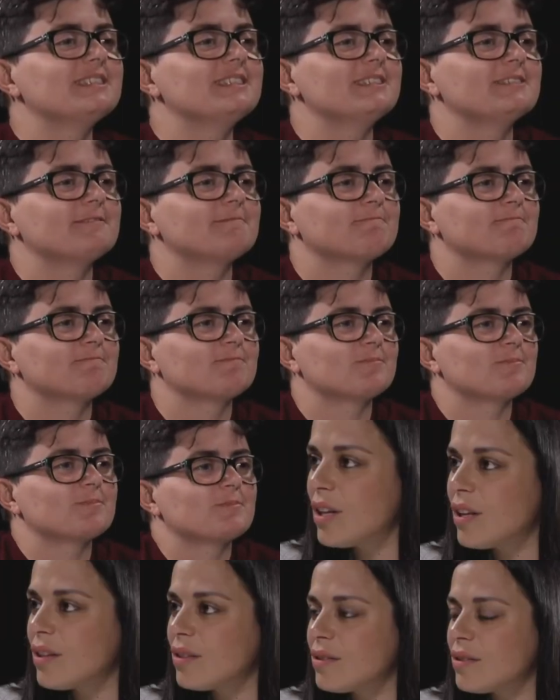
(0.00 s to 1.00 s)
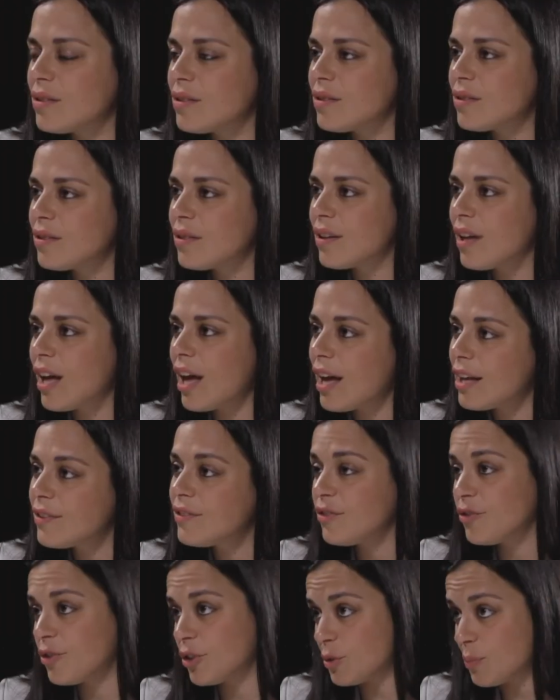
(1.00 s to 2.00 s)
a
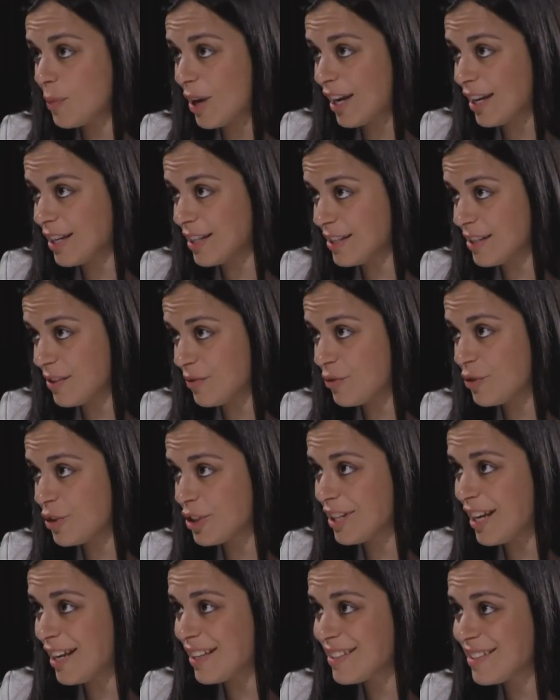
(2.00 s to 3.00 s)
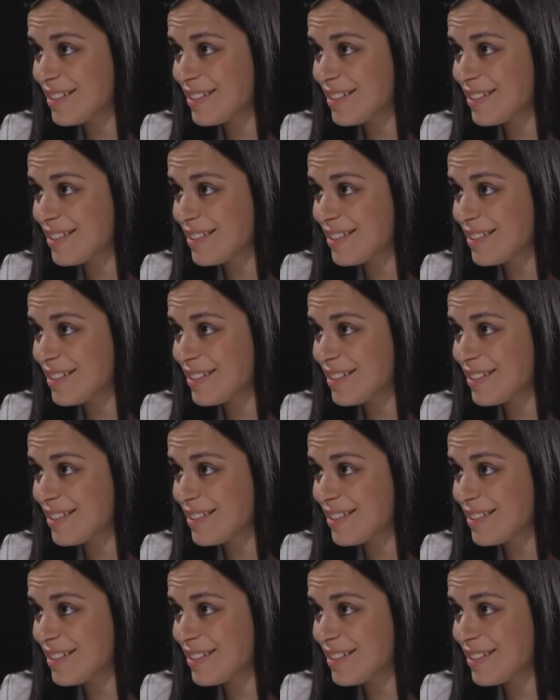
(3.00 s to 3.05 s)
different mechanism for that.